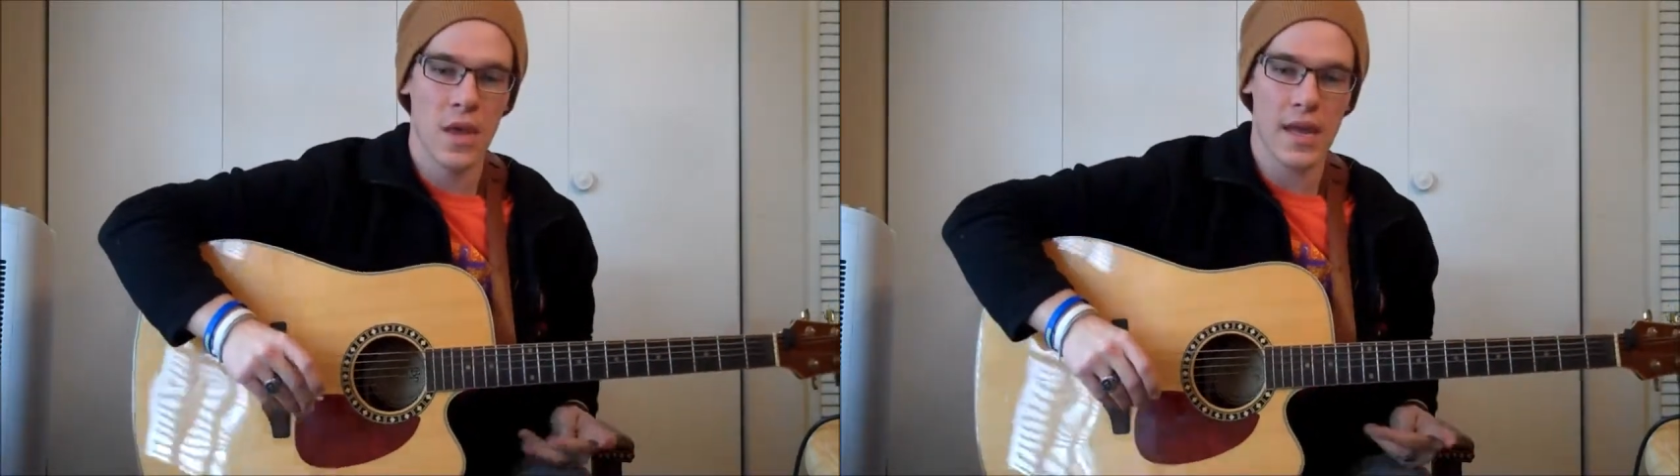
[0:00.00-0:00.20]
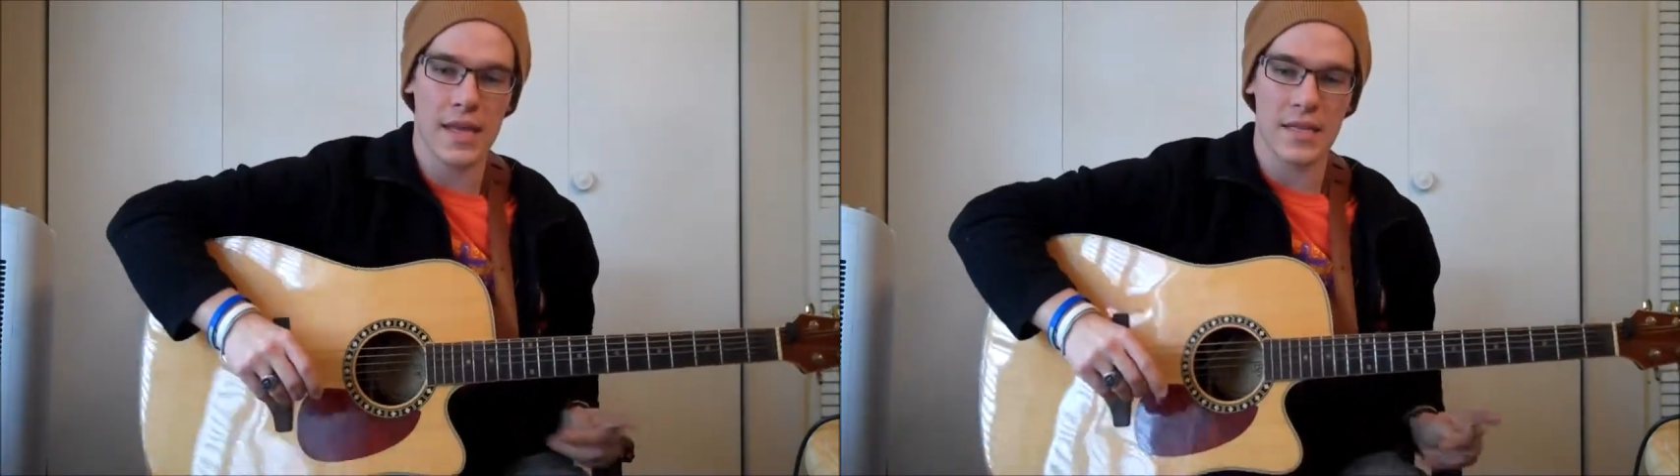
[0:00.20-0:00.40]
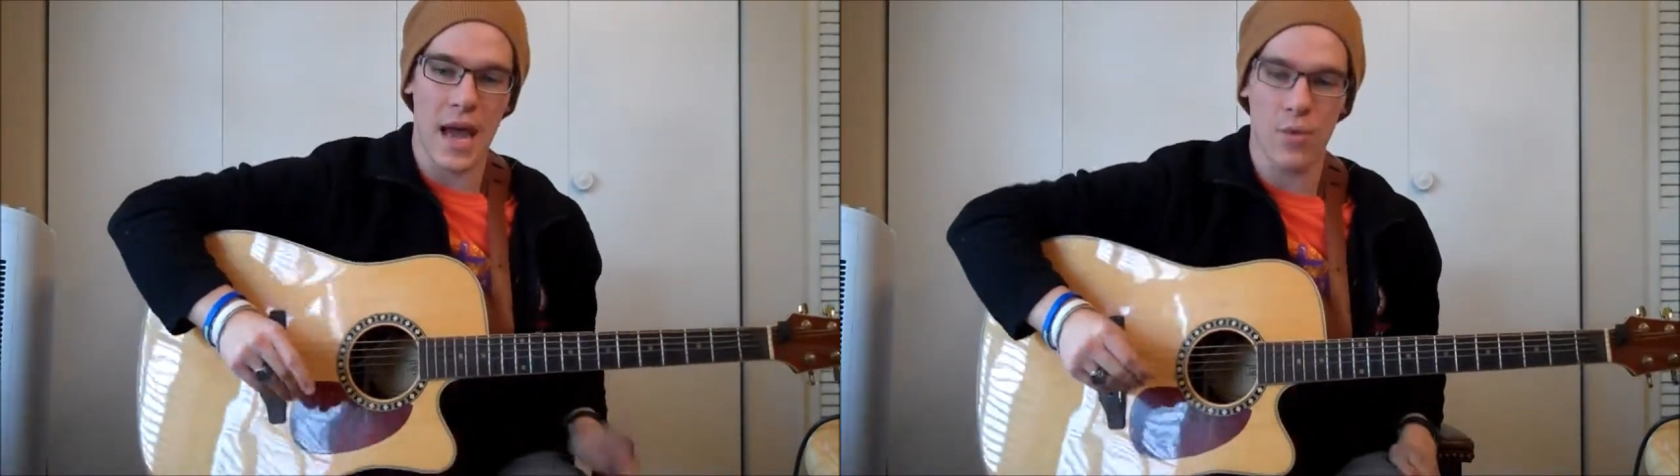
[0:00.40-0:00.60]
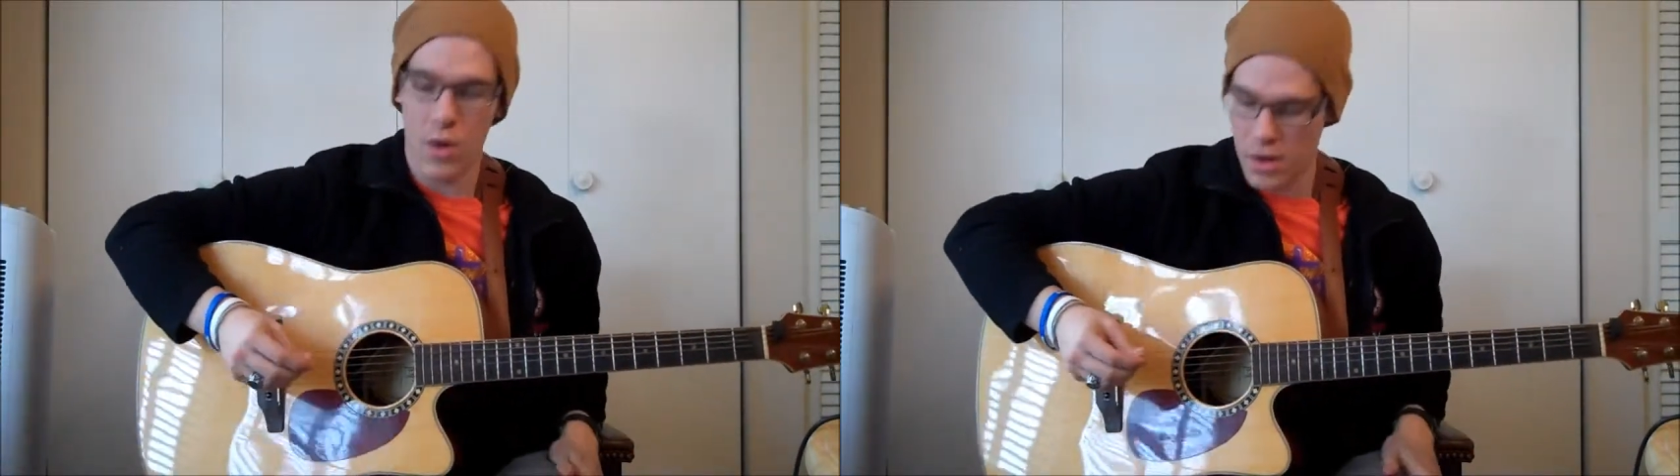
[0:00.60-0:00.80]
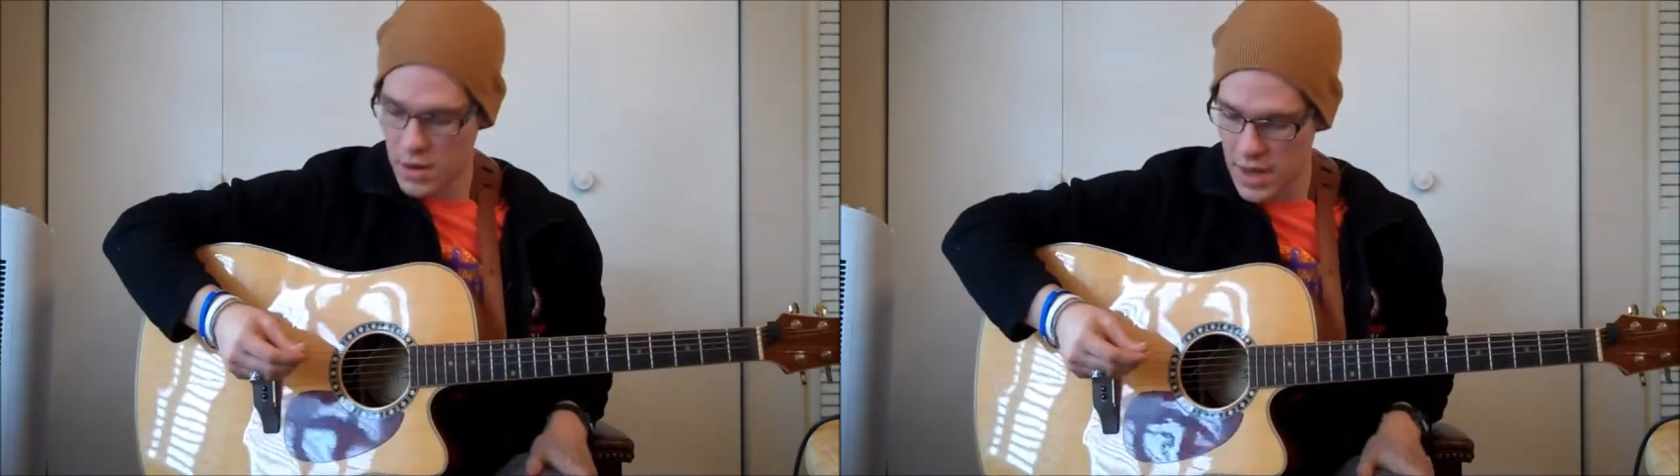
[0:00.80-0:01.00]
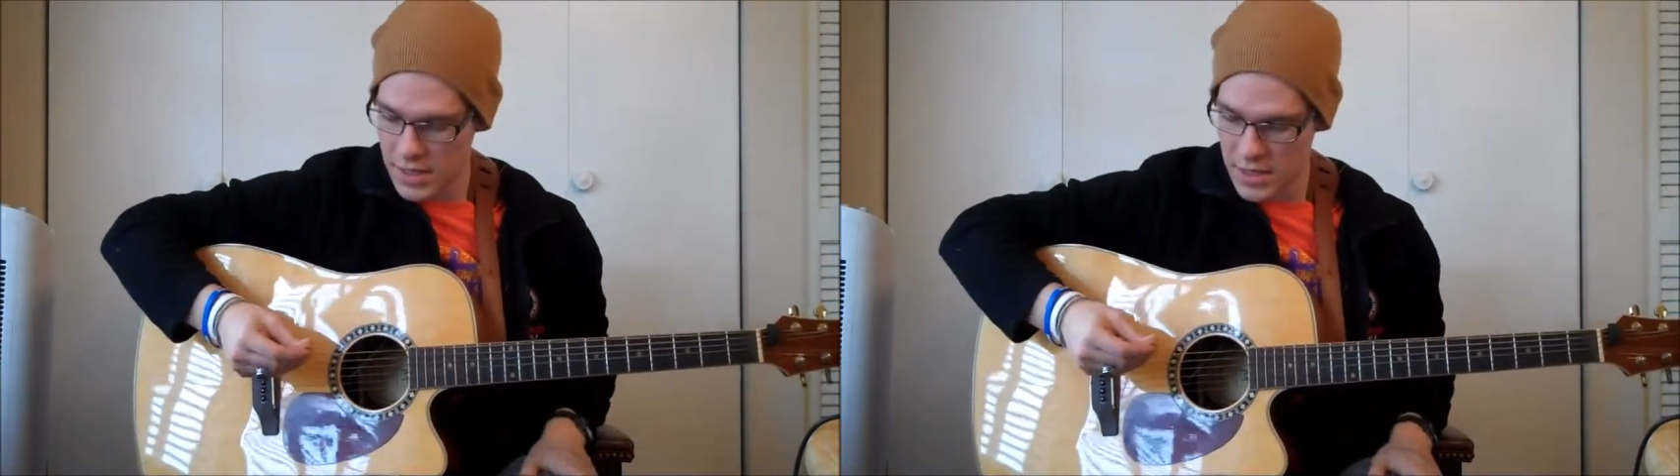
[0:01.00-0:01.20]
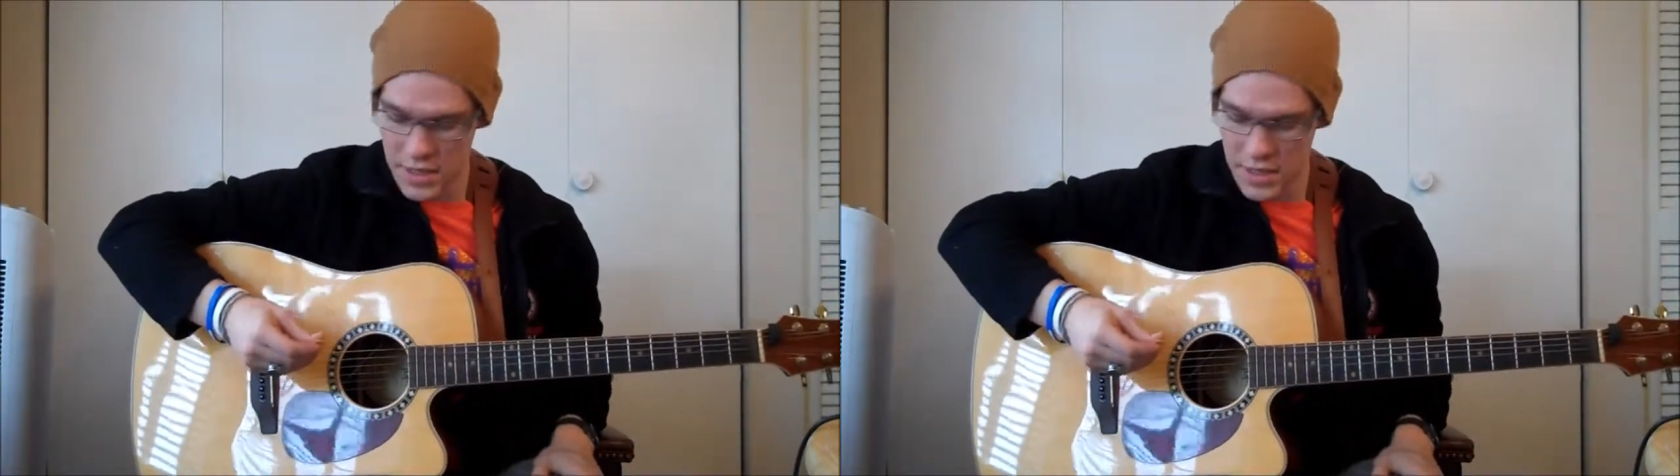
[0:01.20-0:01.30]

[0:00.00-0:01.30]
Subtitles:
is I want us